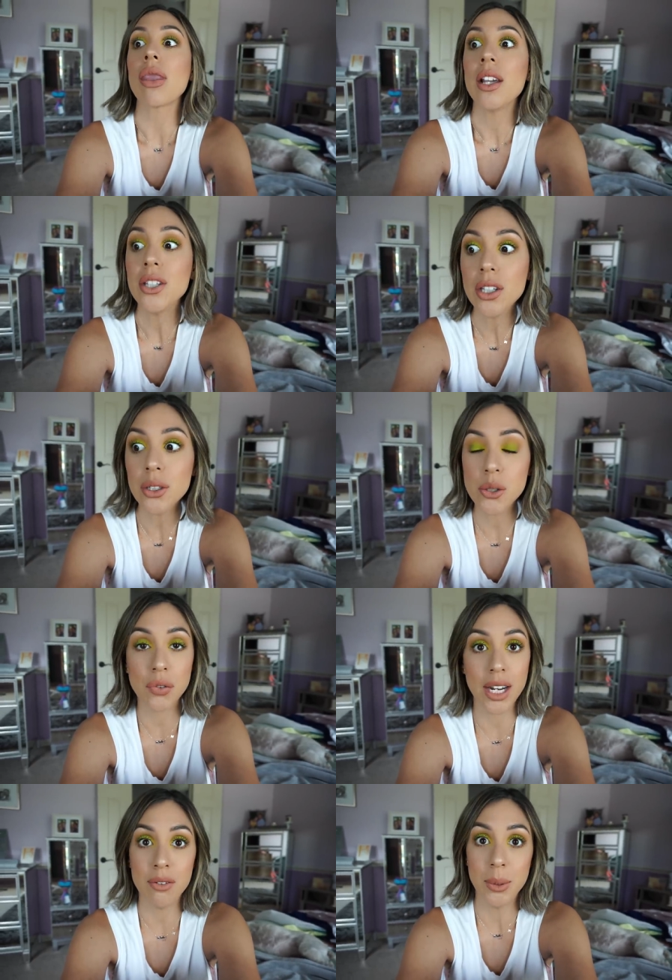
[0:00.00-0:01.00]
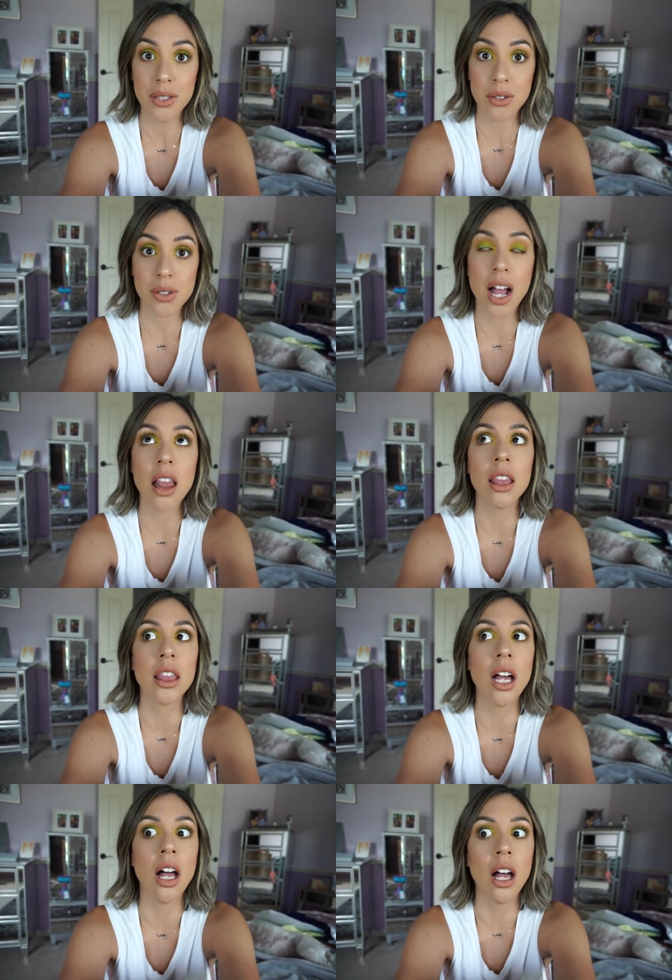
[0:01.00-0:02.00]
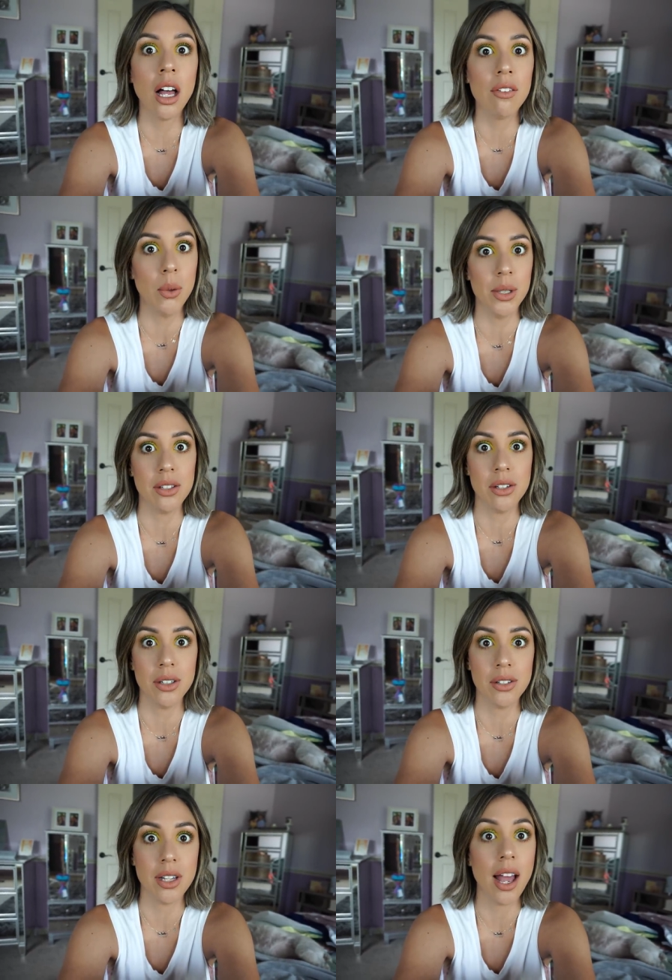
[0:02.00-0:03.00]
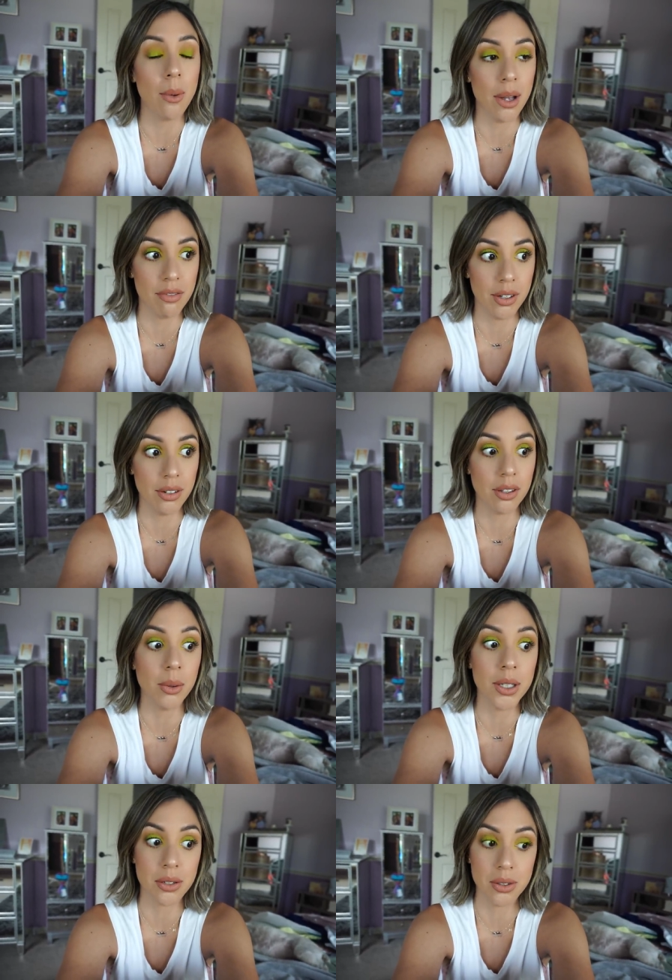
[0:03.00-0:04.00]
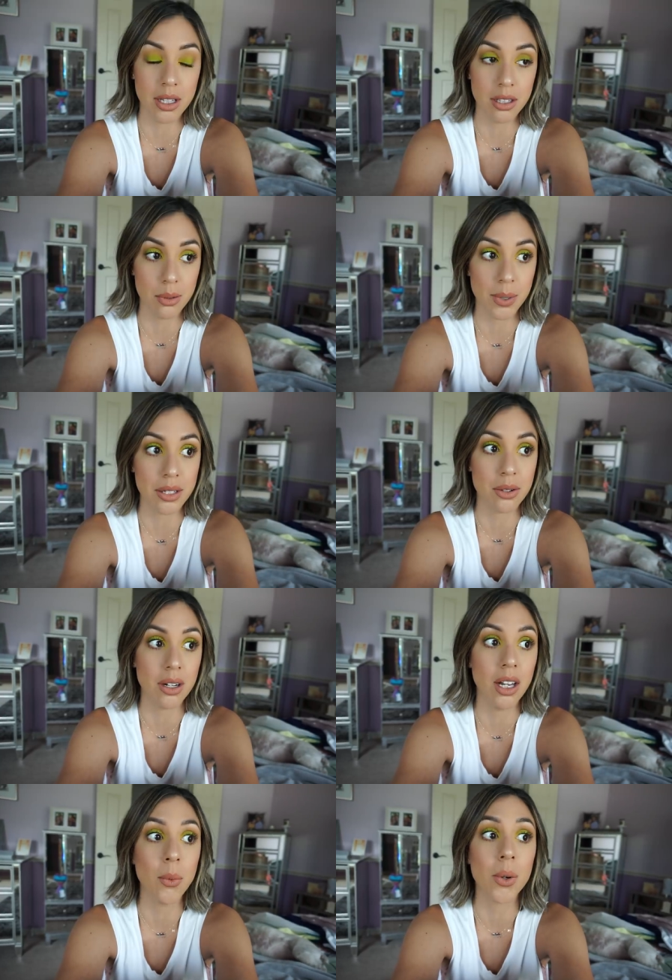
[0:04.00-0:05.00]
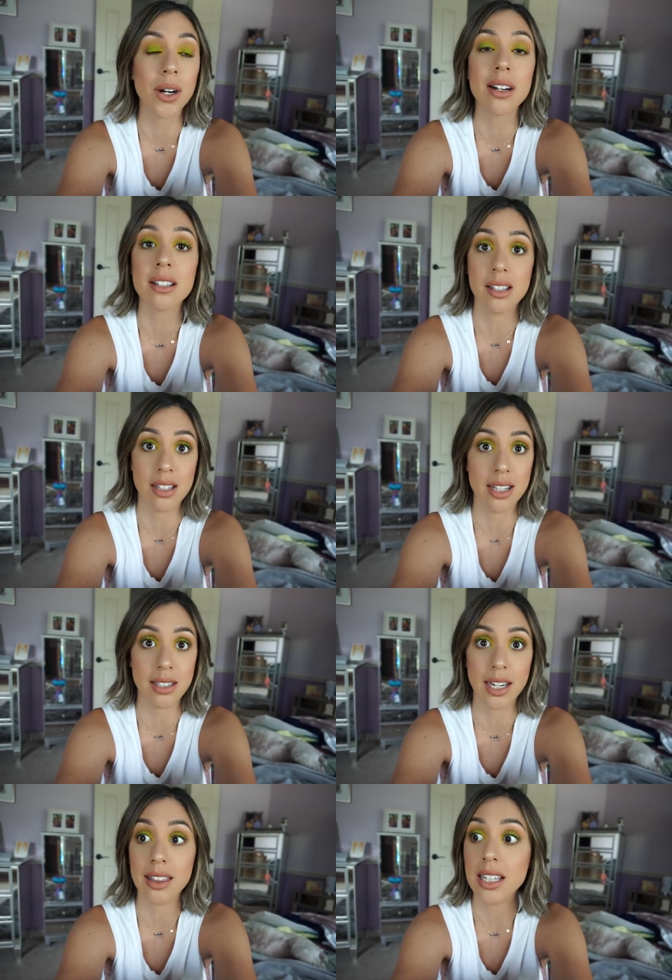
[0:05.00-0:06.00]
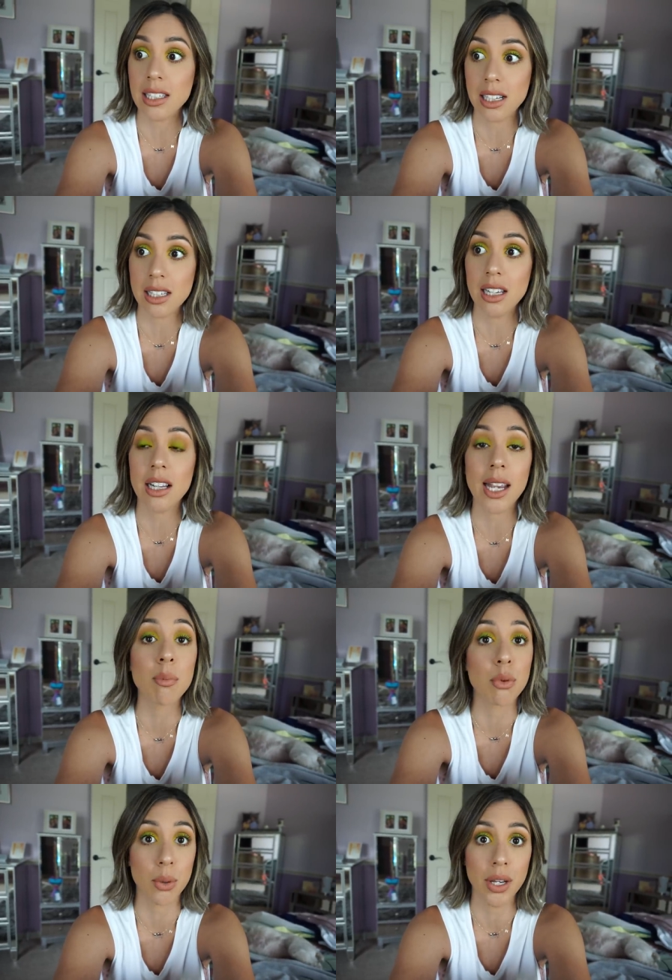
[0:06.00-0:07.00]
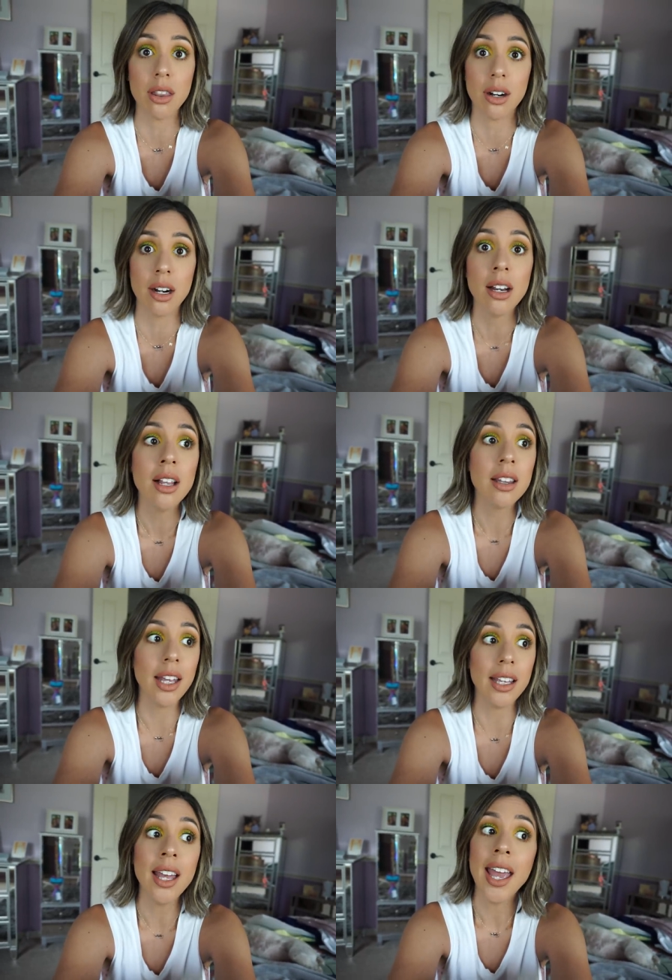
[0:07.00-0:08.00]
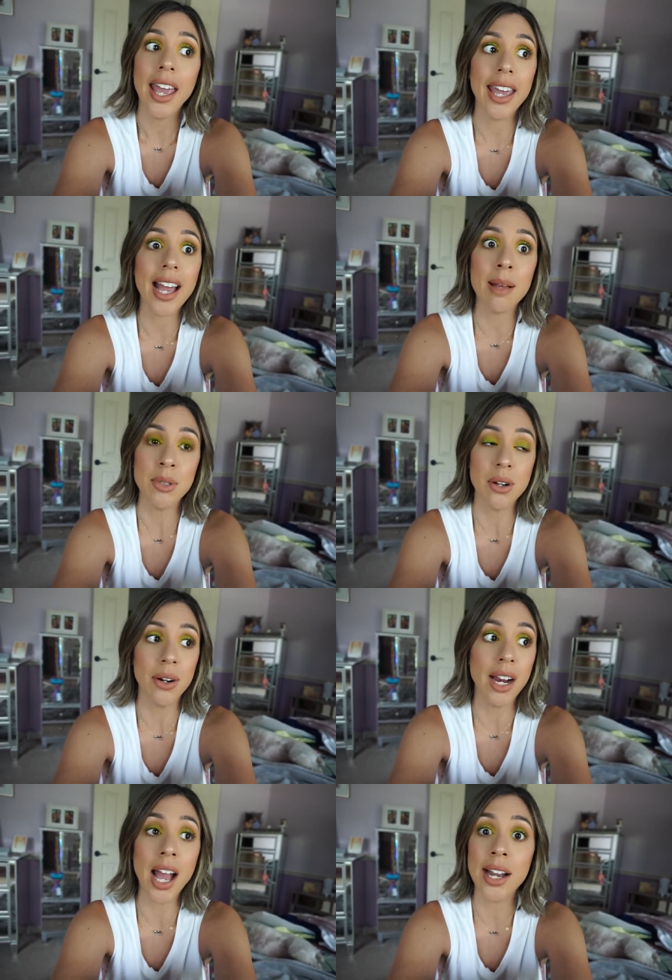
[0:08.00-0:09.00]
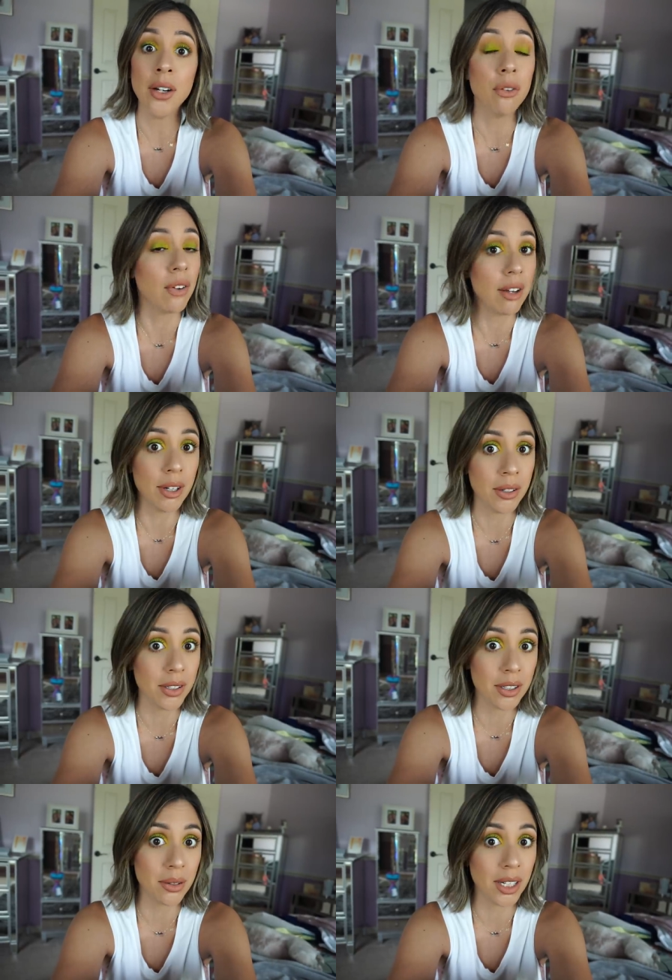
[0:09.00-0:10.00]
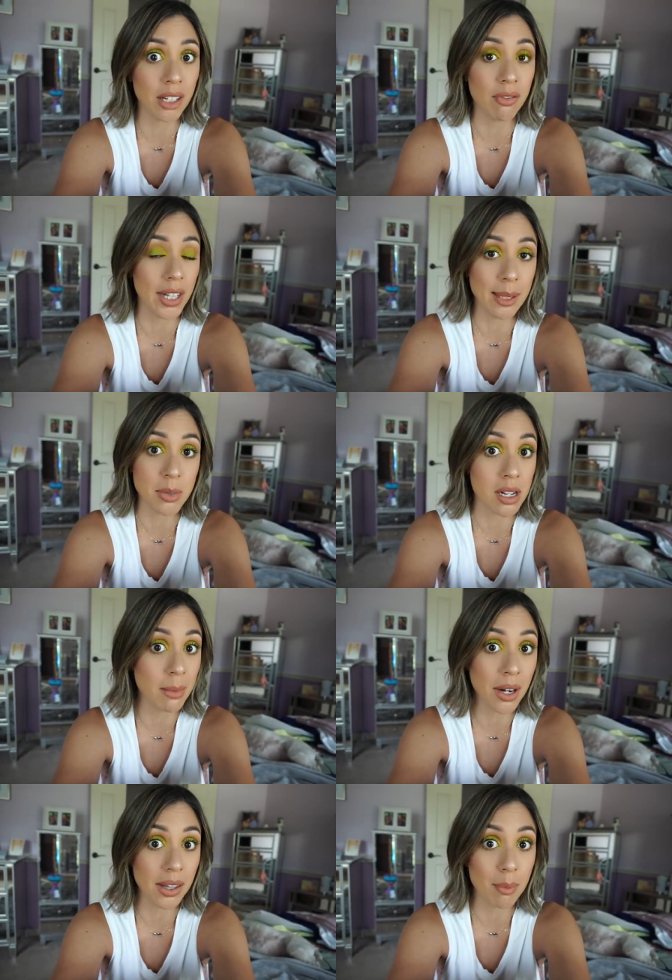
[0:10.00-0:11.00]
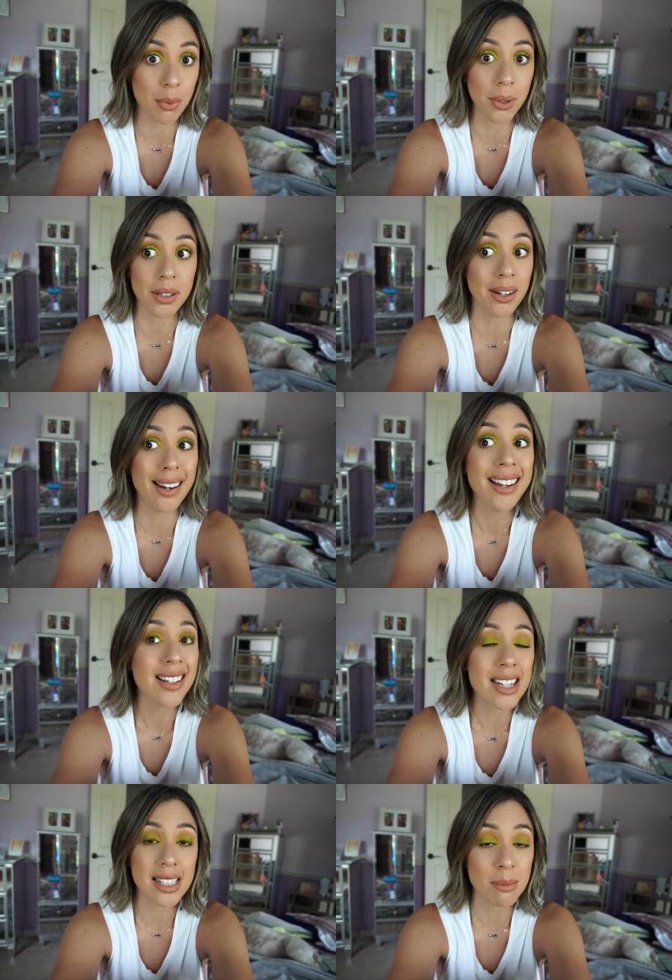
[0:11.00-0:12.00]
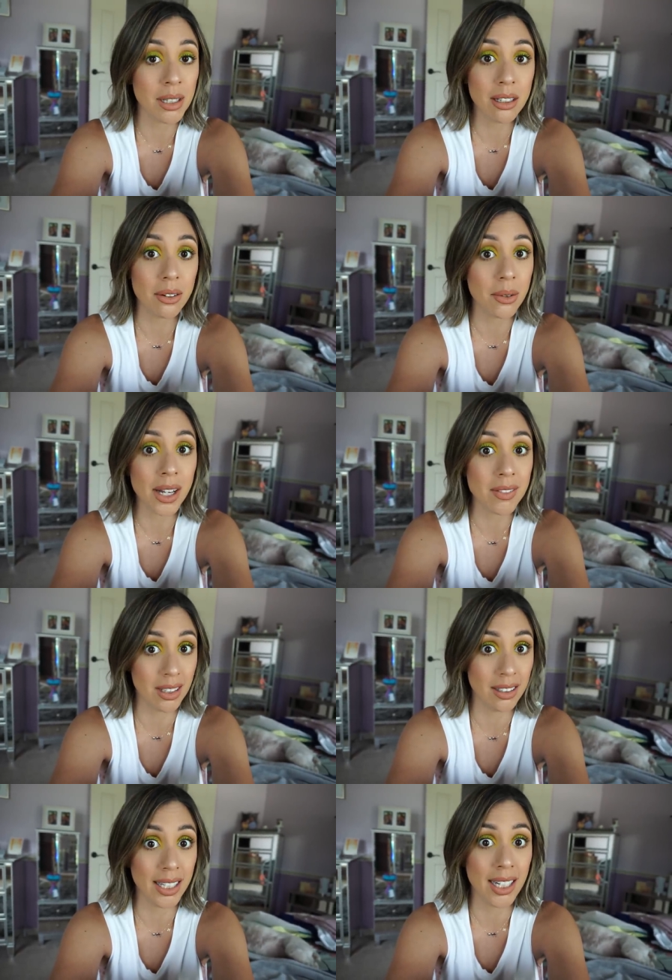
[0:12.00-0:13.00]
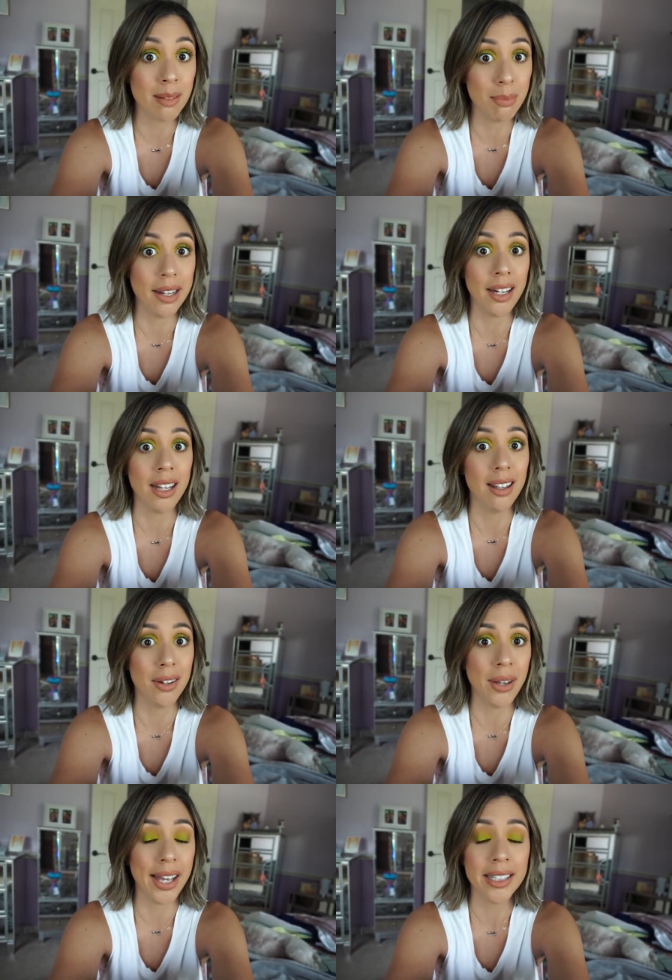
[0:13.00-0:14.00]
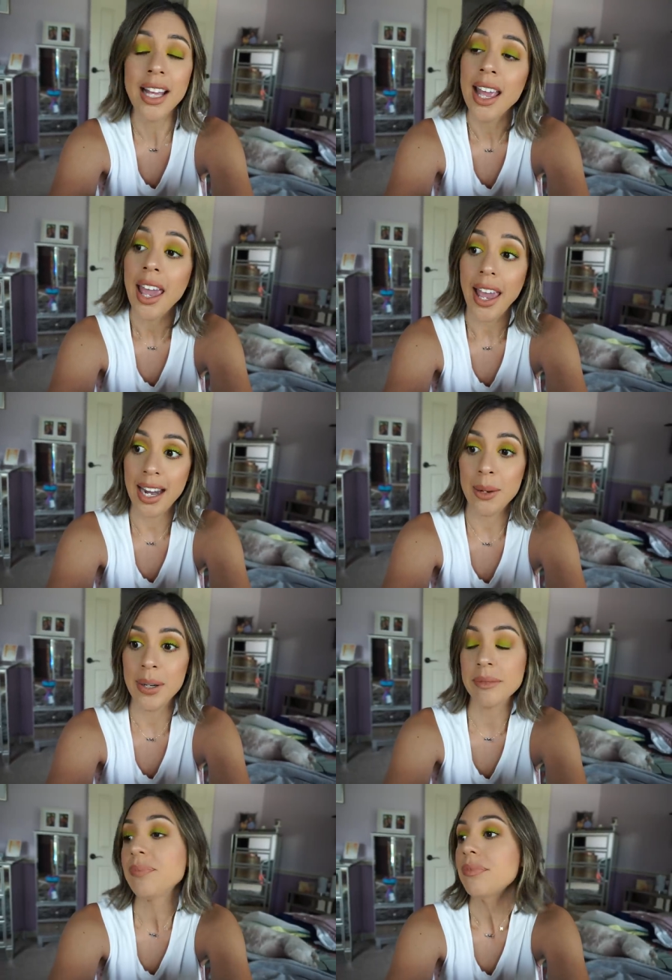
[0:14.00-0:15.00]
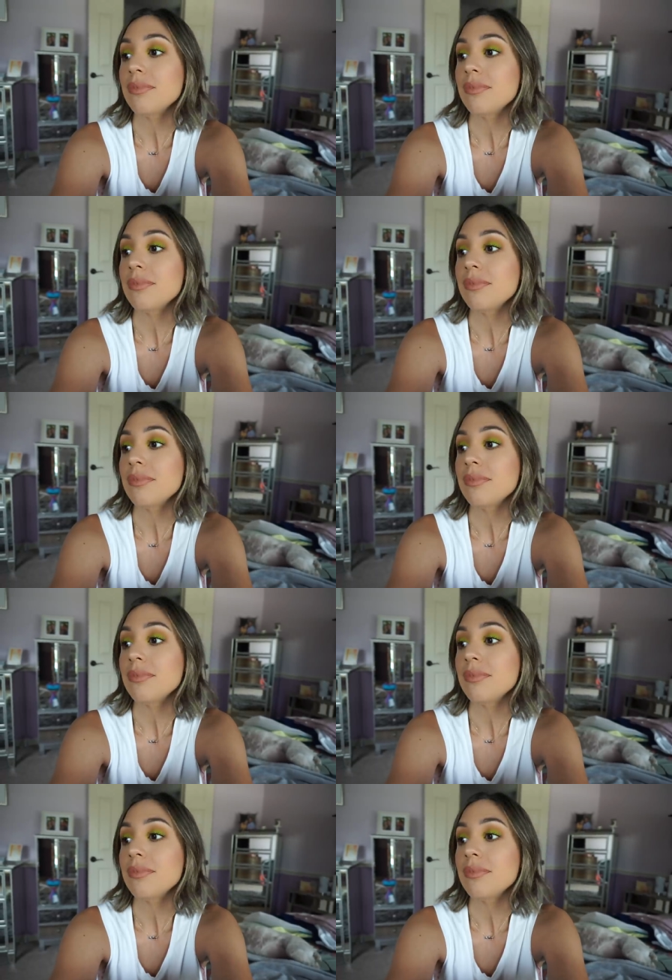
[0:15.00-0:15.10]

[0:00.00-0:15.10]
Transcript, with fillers: Huge fan of oysters. I love oysters. However, the oysters at this restaurant were disgusting. They tasted like broiler. Like, hey, I'm sorry. I know 500 degree flames come out of that broiler. Doesn't mean you don't have to clean it, buddy. Okay? Anyway.